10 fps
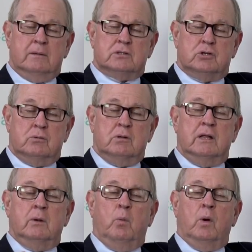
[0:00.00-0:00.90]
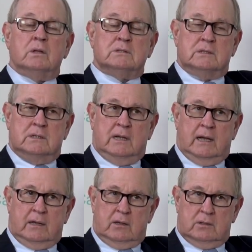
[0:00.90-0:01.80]
Certainly, once the
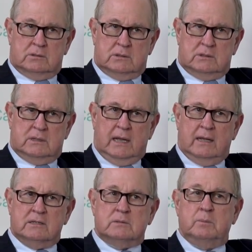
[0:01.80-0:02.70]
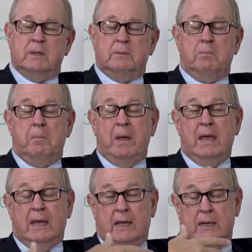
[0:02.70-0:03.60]
diagnosis has been
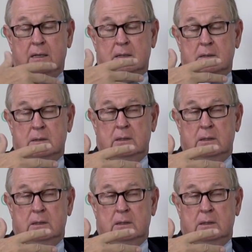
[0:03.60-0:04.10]
made,